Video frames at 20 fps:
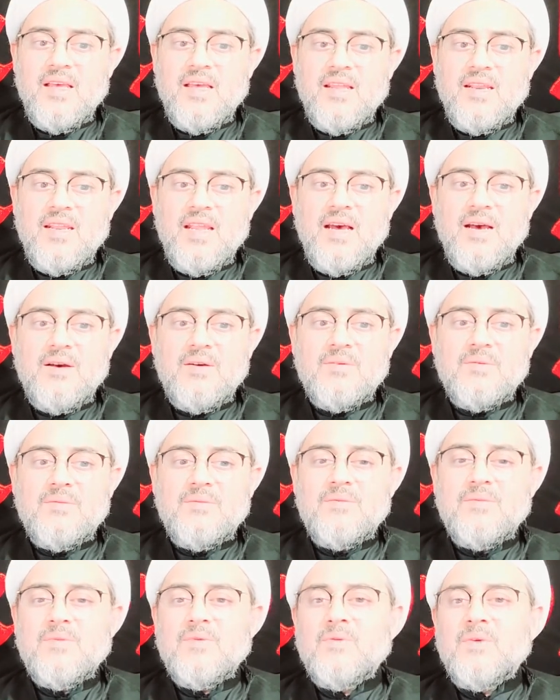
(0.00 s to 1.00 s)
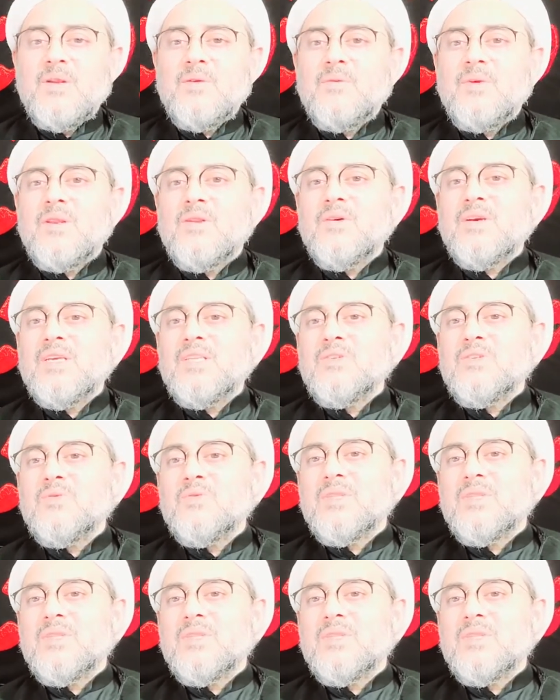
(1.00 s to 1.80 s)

Now when we look into the